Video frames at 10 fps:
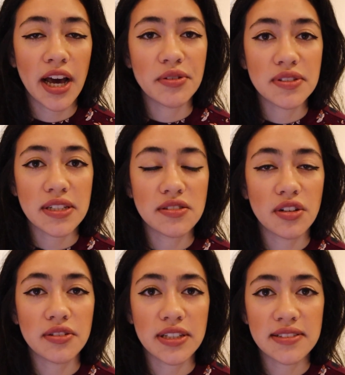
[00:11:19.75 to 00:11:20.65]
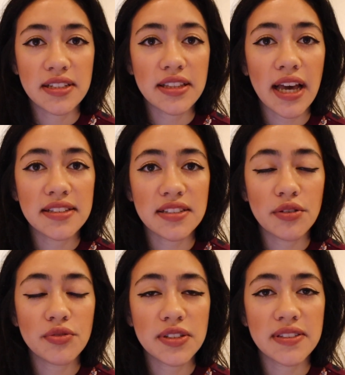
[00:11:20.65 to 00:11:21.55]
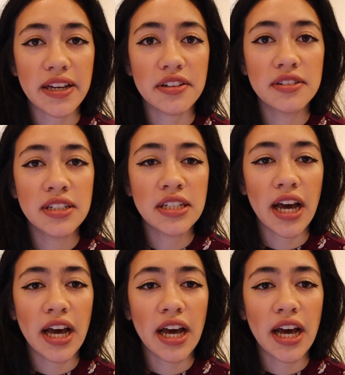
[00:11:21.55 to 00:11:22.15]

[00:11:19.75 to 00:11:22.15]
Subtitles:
I would say start listing that stuff for sale.